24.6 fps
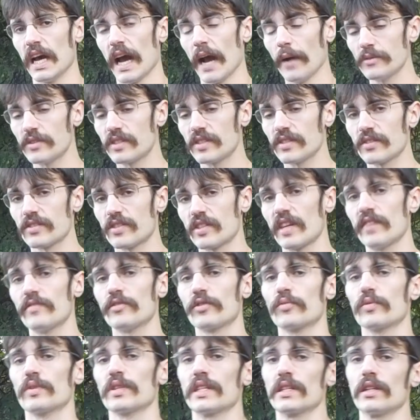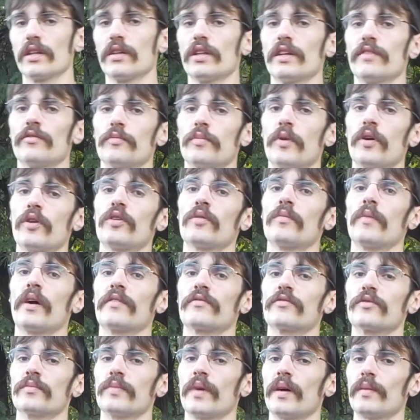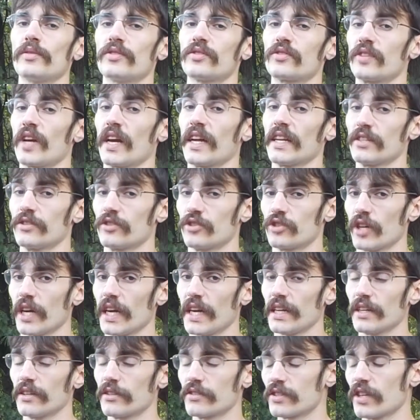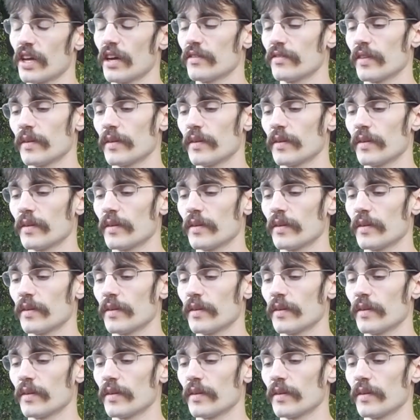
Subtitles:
I would still save your really low-level Pokemon for Bubblestrat and try it yourself.